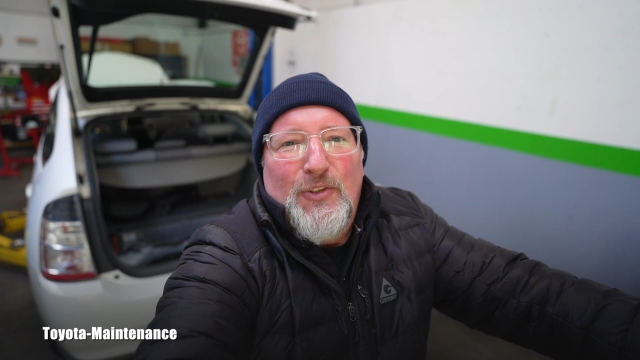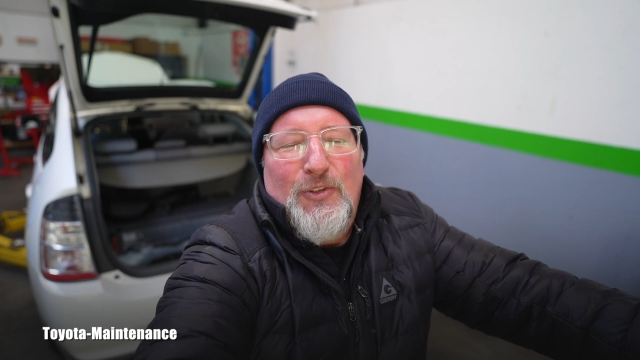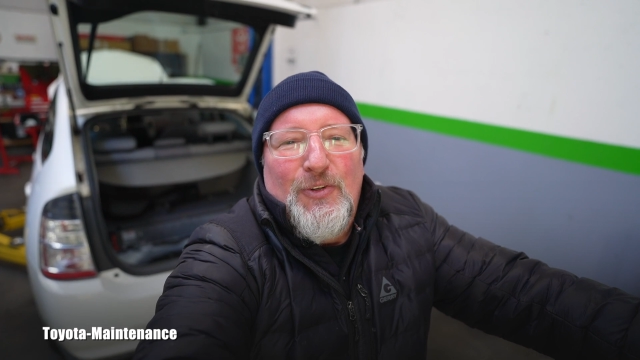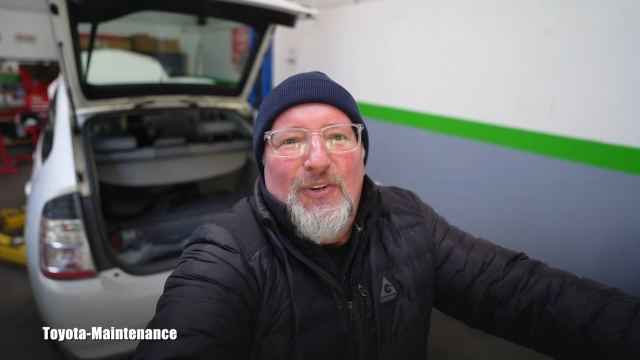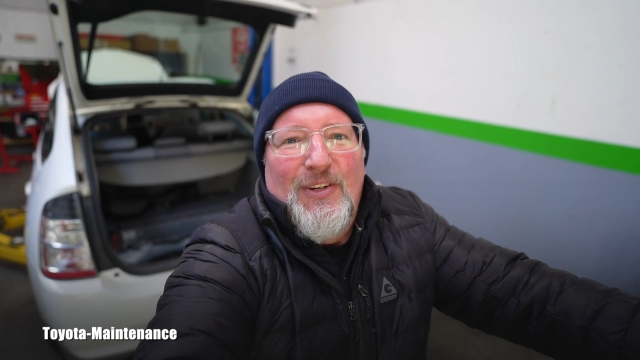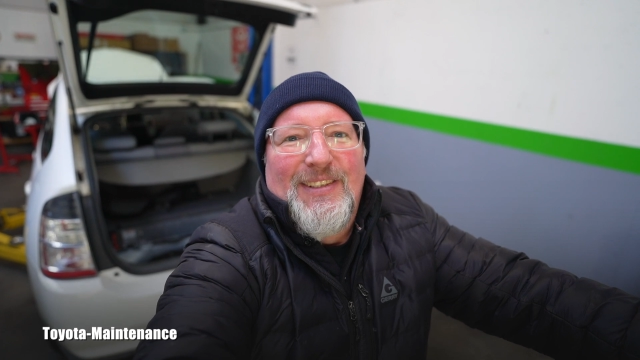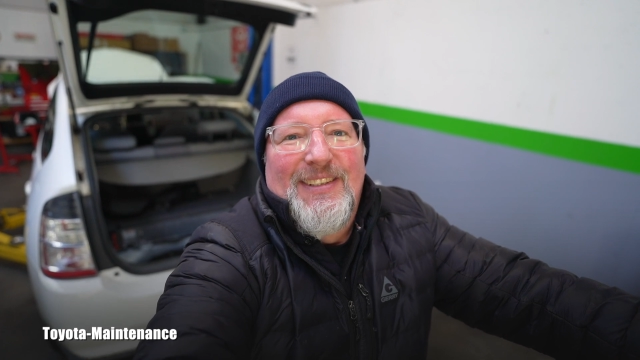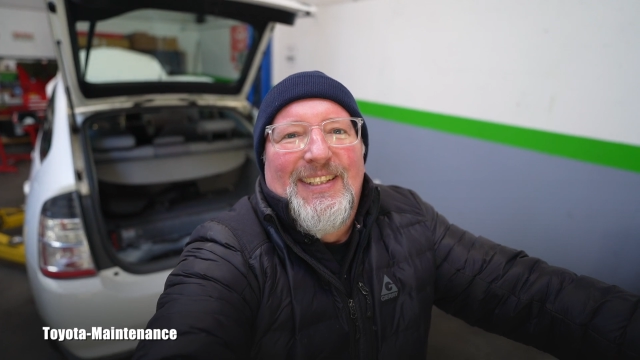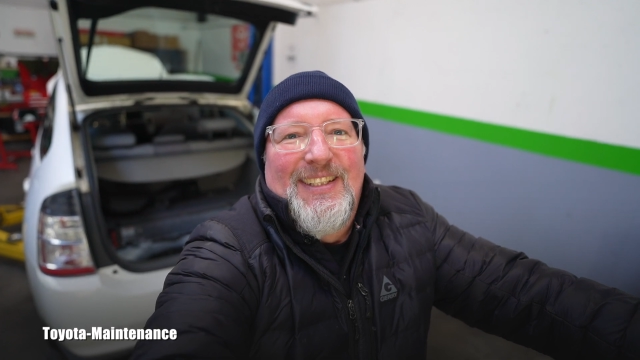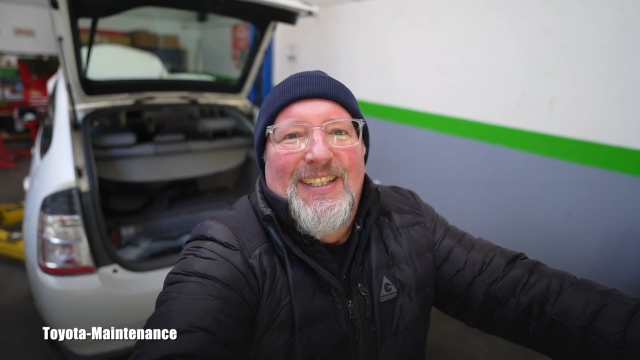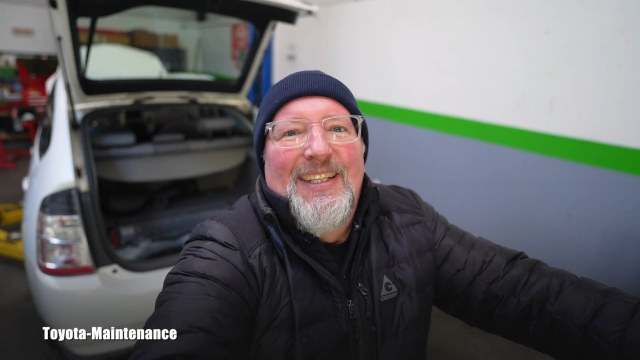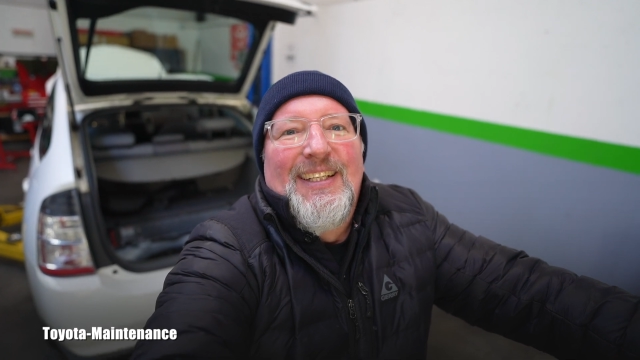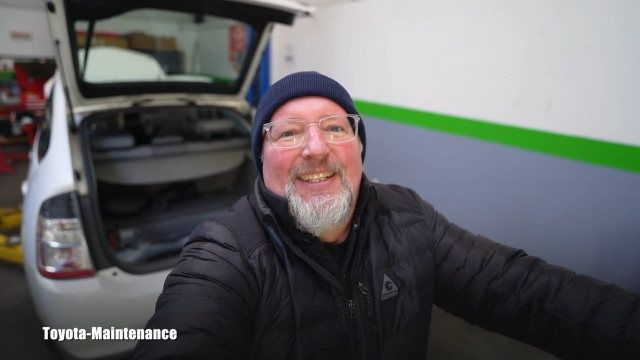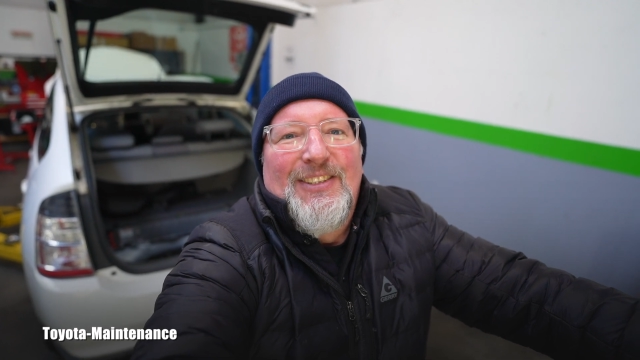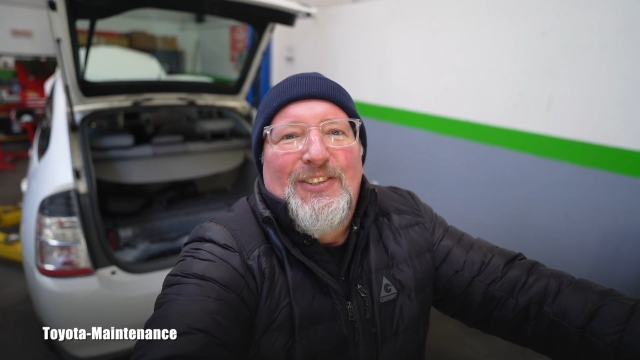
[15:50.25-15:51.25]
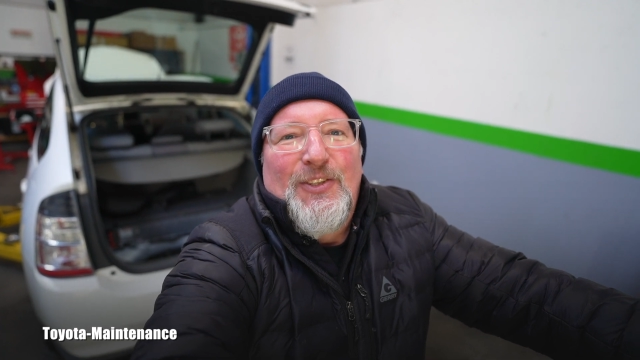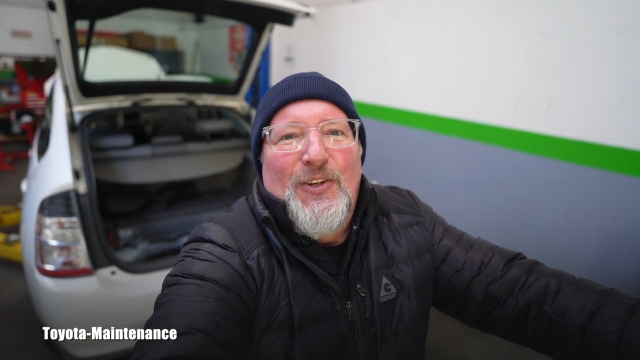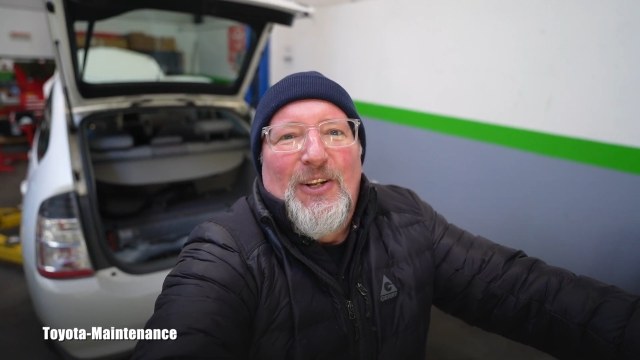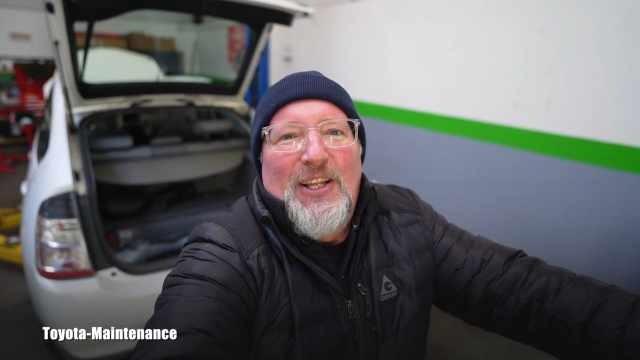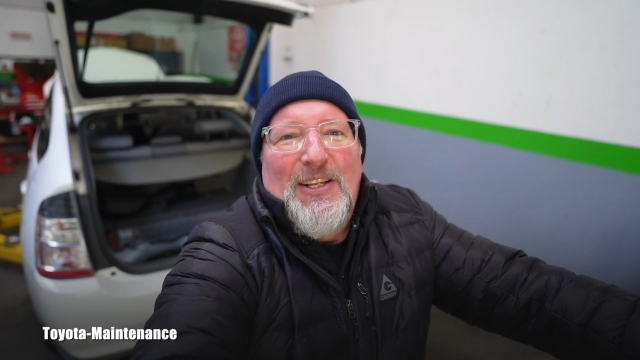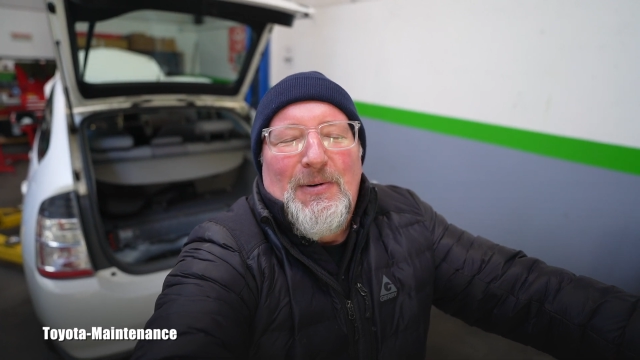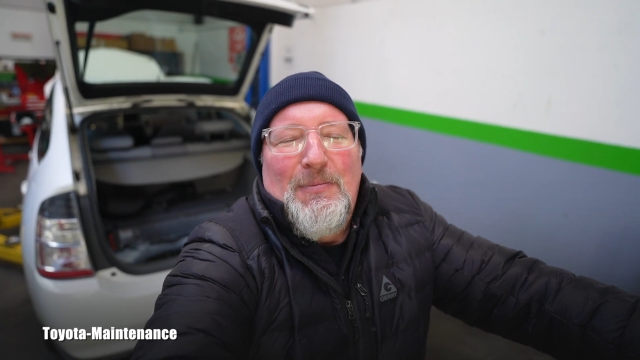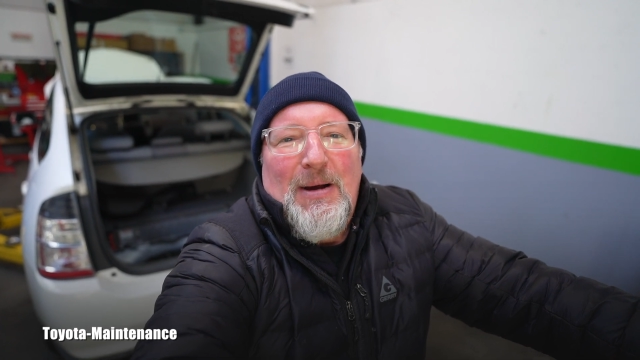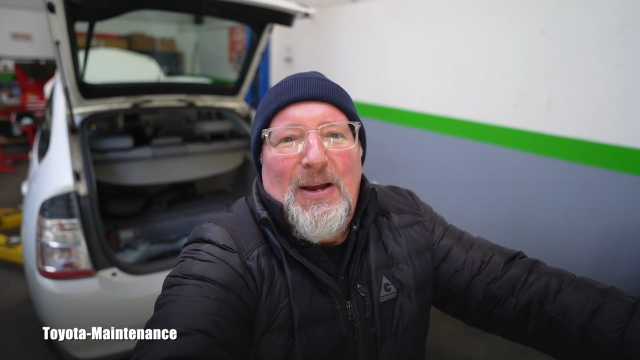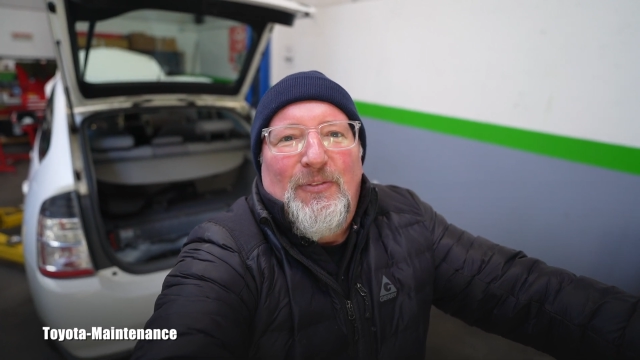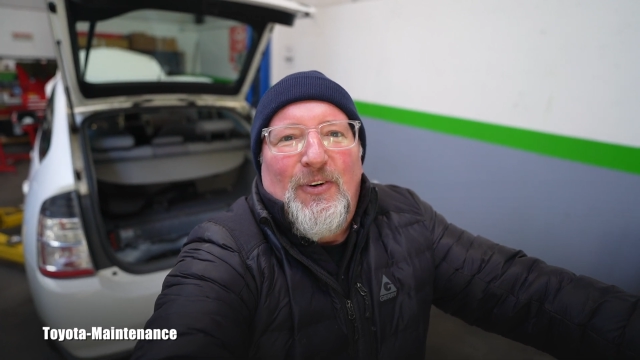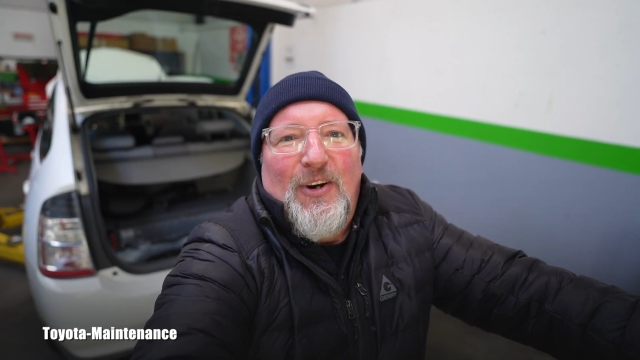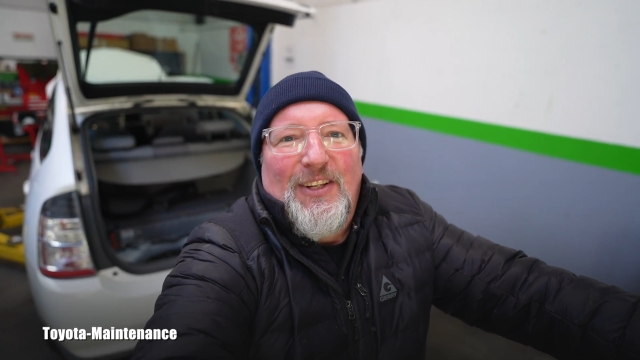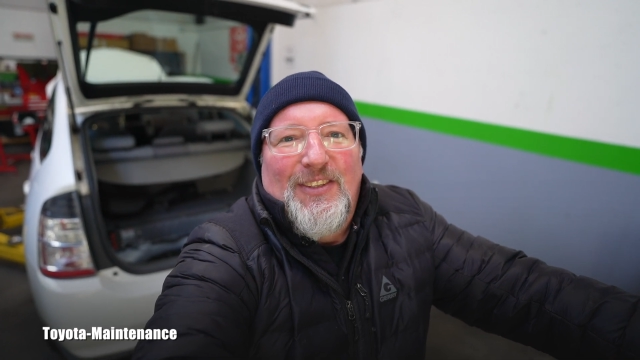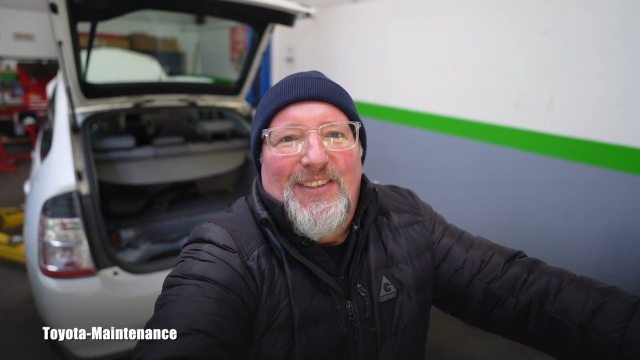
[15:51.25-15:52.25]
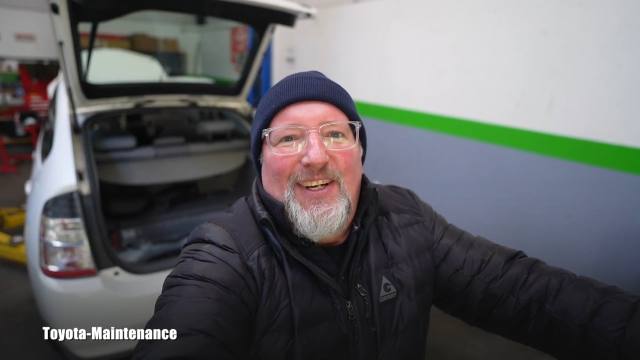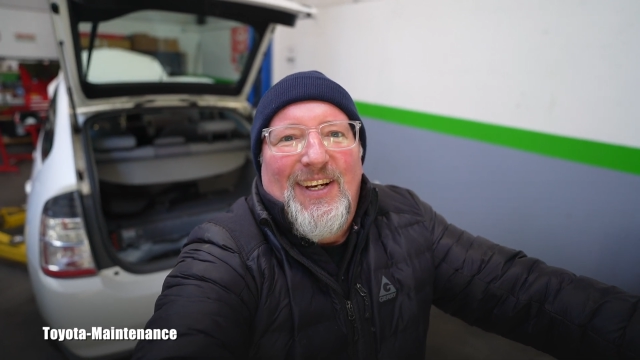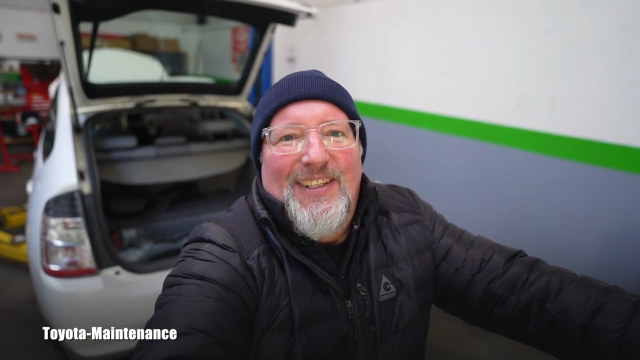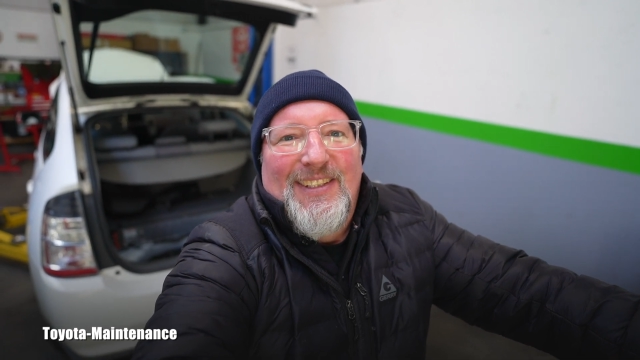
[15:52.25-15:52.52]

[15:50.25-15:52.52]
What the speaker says: do. See you later, my friend.